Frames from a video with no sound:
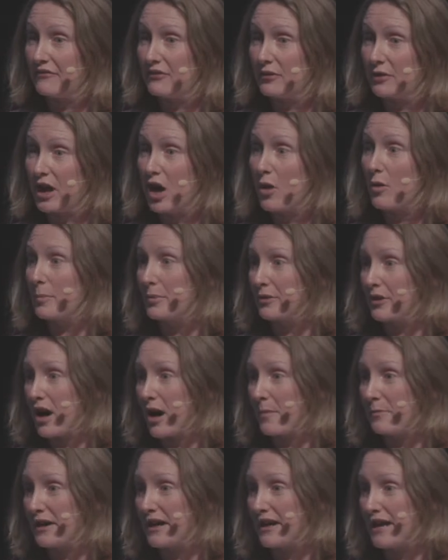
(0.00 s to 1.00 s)
for lower
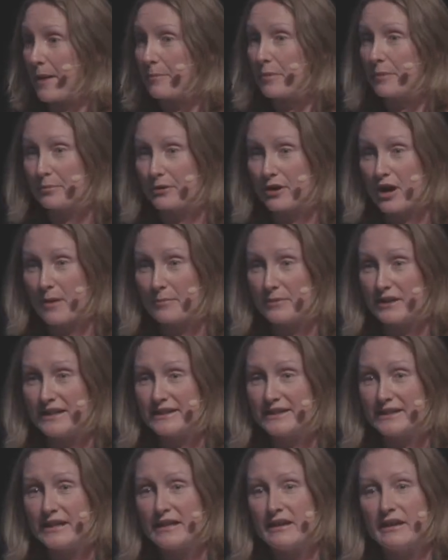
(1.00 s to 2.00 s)
primary and upper
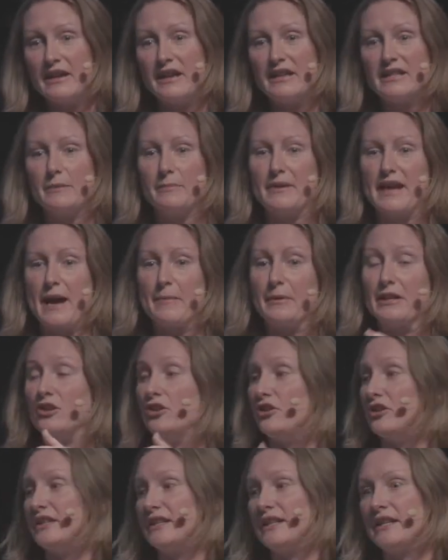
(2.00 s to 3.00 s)
primaries, to be able to
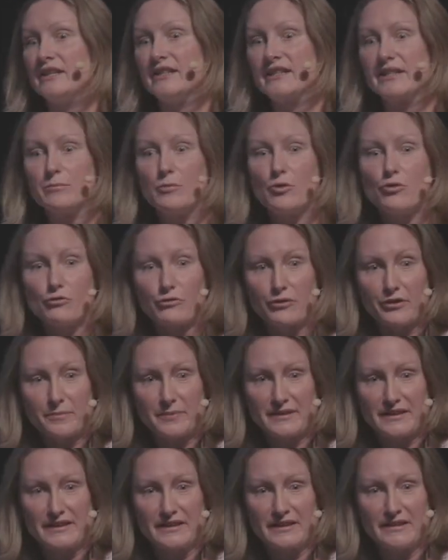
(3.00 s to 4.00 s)
use it in small
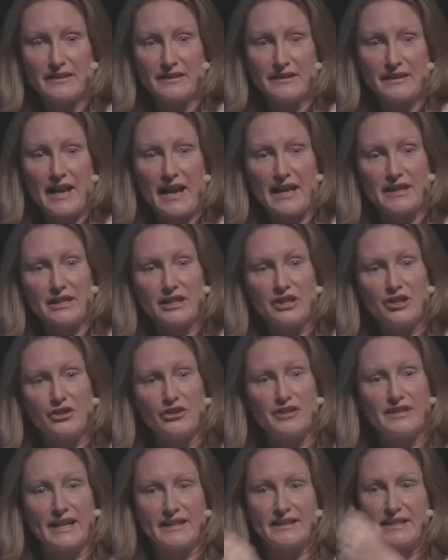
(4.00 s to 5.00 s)
groups and to
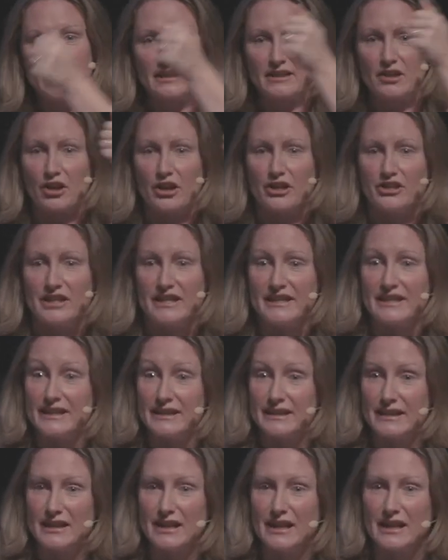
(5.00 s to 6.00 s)
use that technology. It's
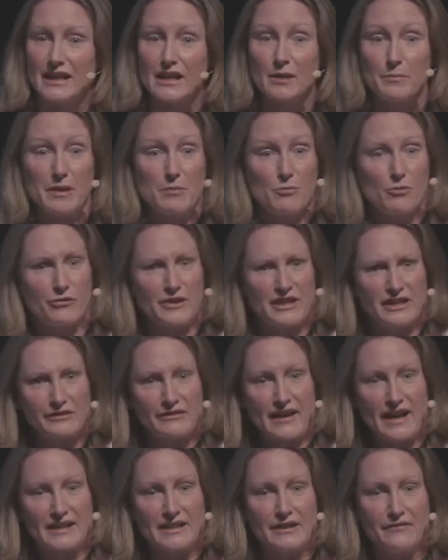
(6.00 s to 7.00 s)
still a little bit more
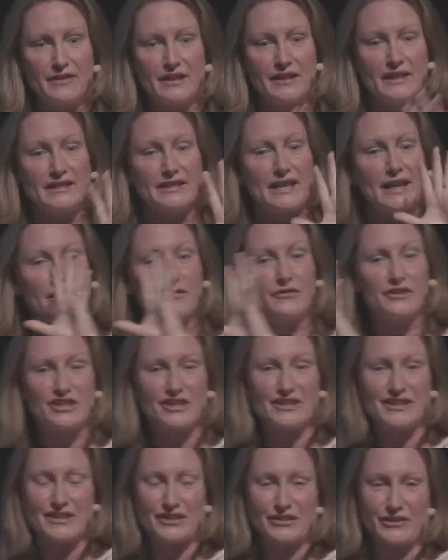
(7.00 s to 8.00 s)
interactive than a
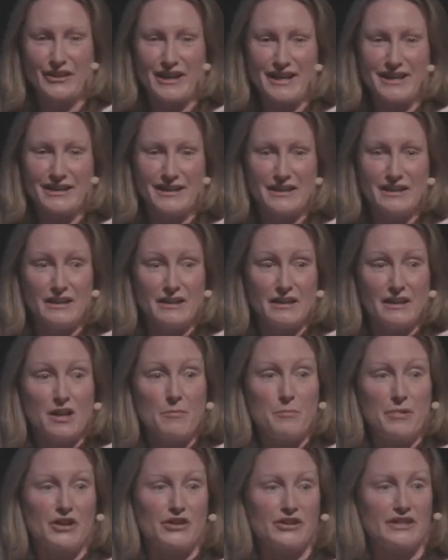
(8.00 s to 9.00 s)
television screen
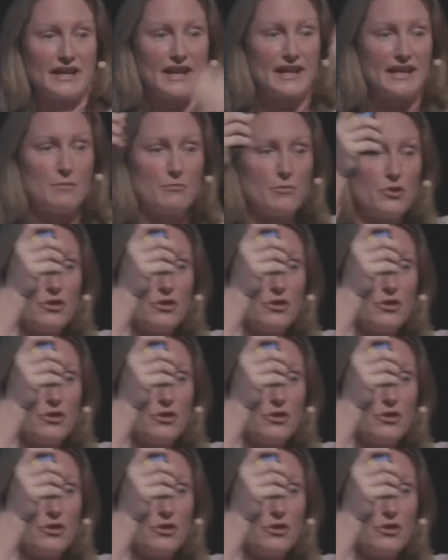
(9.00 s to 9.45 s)
because they can